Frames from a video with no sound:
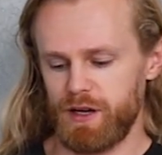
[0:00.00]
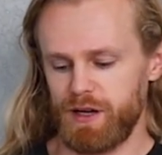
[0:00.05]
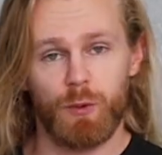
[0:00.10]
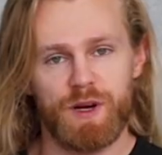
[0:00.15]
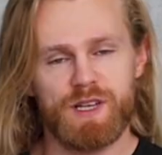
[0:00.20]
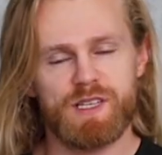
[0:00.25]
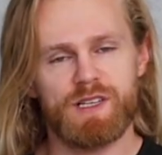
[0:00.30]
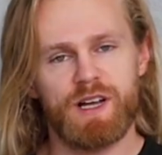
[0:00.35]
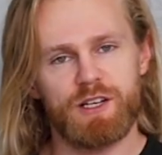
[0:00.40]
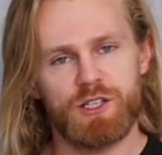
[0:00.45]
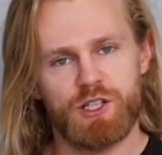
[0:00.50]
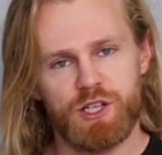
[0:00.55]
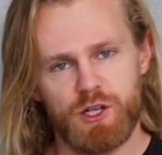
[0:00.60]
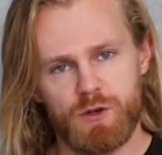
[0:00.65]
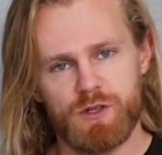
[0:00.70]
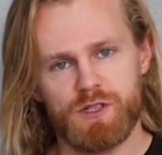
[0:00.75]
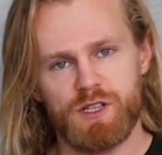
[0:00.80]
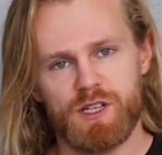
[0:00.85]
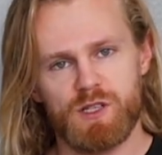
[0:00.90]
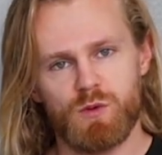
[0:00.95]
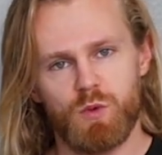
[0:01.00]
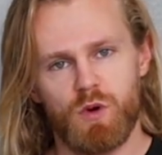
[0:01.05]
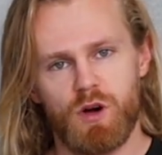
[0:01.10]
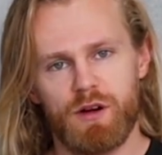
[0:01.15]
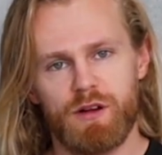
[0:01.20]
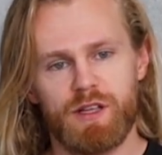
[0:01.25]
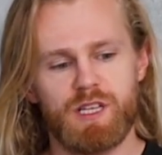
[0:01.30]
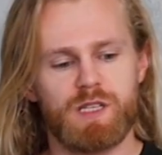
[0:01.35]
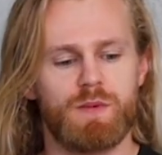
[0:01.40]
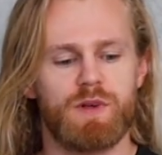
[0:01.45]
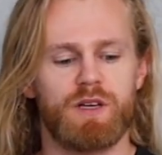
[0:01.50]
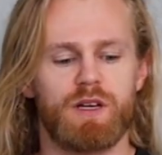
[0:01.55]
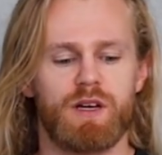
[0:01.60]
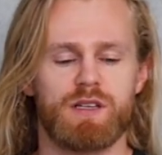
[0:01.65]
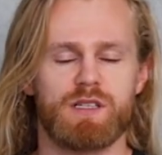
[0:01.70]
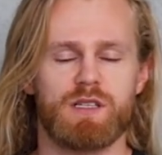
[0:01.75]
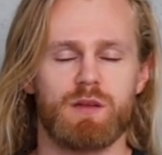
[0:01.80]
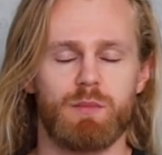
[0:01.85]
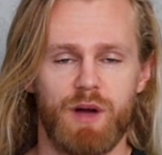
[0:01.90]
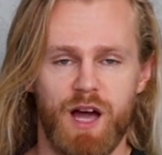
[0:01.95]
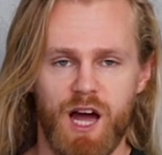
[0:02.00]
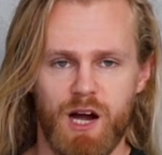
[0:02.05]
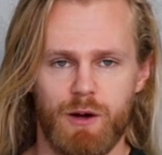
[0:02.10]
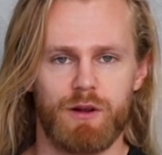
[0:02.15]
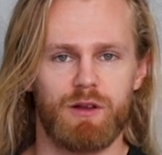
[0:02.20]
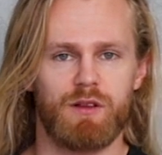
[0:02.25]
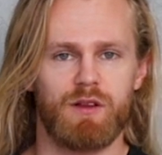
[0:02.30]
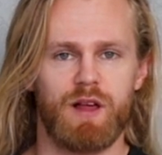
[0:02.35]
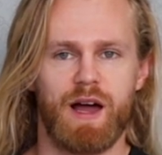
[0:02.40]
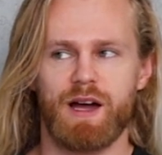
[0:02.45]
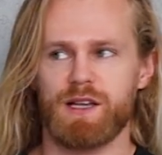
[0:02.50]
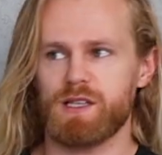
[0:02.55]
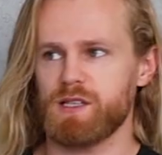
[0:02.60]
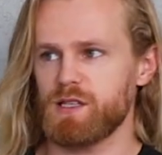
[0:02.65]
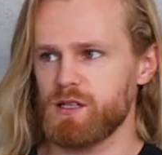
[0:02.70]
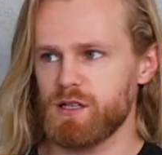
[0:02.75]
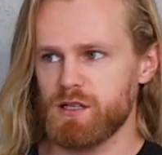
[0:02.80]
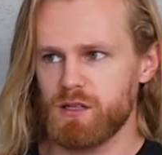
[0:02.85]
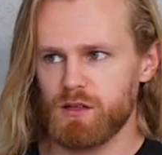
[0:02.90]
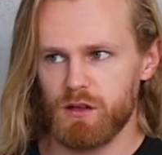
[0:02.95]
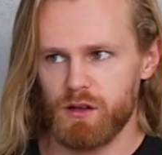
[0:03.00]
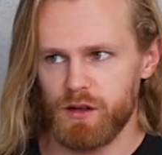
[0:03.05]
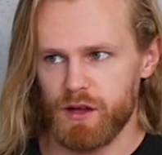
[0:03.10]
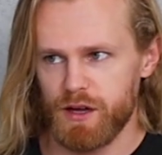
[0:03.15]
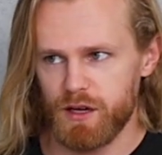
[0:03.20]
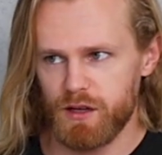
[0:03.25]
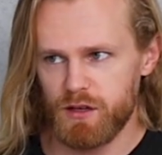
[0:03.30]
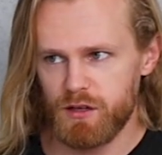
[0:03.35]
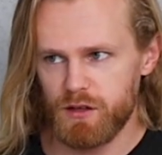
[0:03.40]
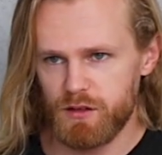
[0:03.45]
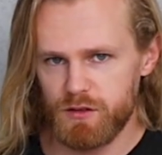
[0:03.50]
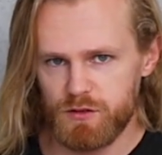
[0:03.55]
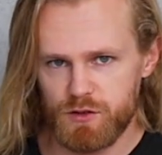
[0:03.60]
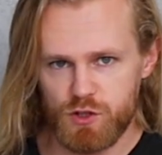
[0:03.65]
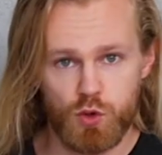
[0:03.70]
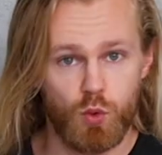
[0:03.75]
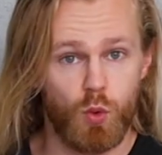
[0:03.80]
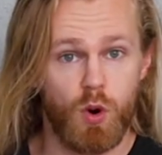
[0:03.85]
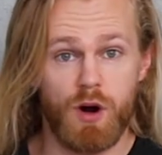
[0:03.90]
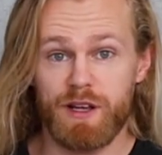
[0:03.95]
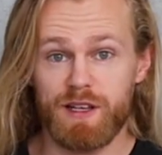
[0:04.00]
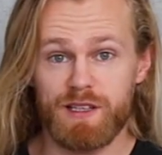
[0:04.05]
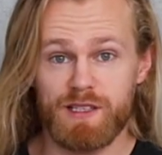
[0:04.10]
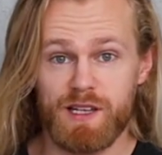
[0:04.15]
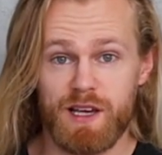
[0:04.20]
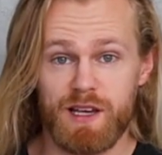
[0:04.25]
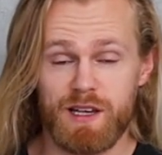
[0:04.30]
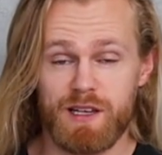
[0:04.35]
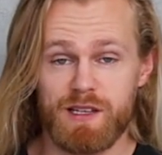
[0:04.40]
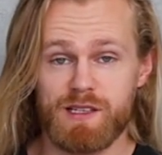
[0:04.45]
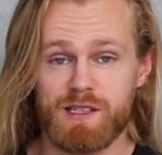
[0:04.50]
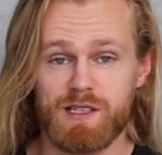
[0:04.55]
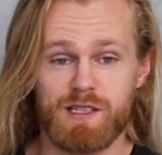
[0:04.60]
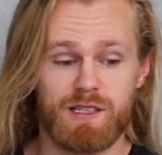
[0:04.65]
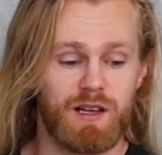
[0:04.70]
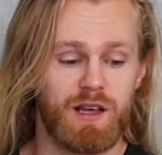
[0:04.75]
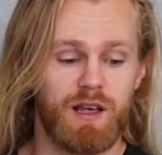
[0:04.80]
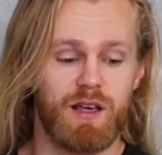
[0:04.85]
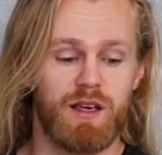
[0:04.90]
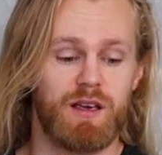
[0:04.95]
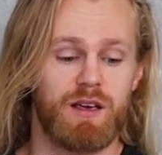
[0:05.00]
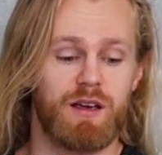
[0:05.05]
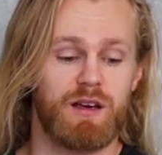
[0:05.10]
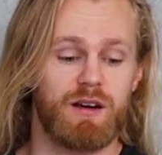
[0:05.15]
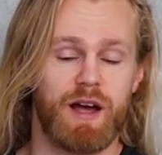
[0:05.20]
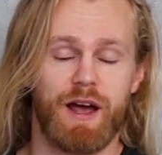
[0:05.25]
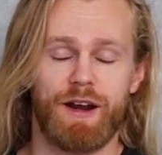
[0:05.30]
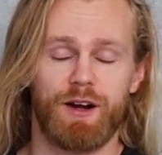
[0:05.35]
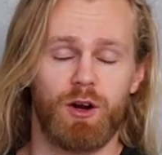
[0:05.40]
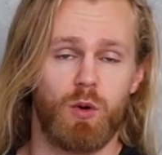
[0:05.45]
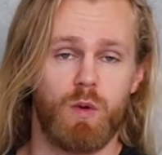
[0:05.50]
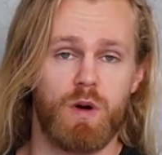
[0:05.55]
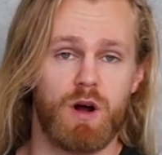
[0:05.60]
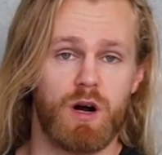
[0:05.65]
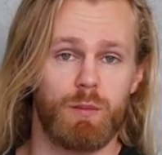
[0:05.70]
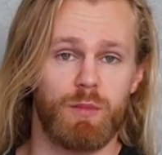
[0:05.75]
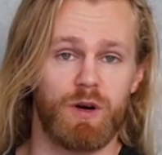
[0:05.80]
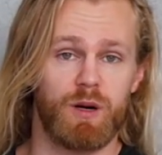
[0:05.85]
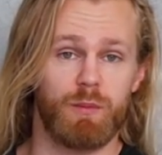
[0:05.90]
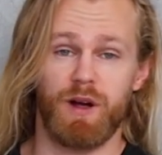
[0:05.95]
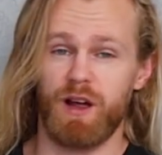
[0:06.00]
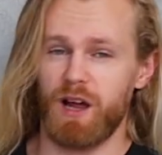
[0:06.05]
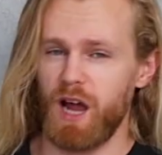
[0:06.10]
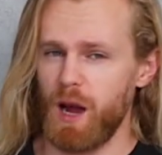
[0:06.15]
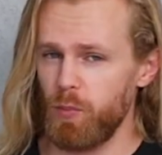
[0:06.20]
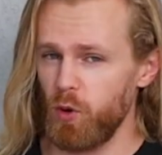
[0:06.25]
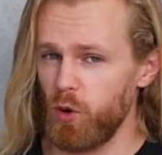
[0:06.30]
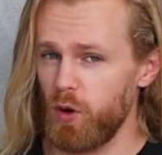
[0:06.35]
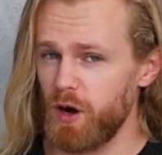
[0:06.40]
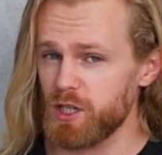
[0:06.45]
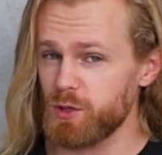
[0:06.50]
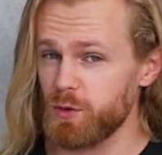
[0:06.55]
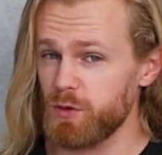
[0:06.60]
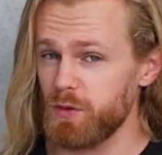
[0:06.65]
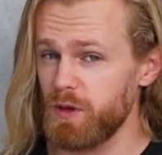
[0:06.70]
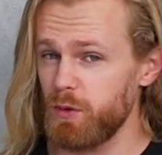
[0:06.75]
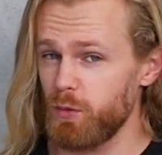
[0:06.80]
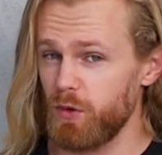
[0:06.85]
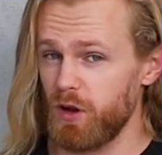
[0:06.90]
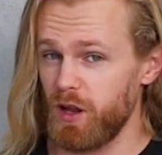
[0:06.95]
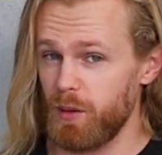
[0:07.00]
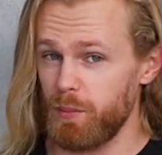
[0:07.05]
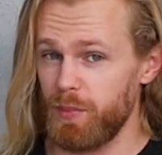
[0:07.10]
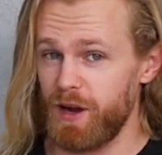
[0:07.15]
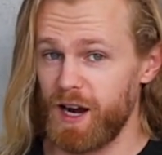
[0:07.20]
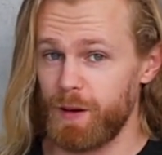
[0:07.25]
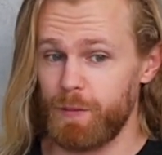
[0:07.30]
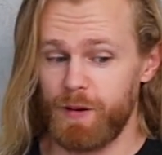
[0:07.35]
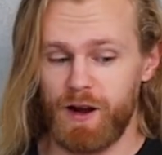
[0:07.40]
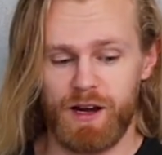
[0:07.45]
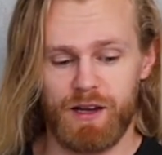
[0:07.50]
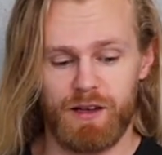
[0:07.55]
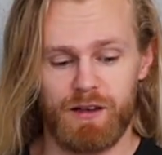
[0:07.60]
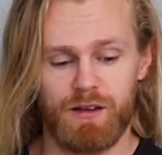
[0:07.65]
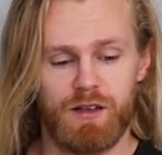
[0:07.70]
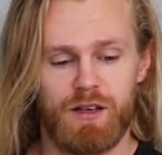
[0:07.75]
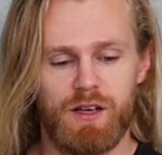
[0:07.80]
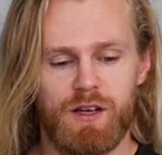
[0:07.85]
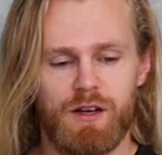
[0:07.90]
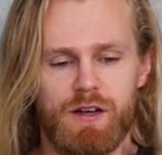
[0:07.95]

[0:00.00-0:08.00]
The reason I choose this one is because the battery lasts like 20 days and I don't want to bring my Apple Watch with me while I'm backpacking,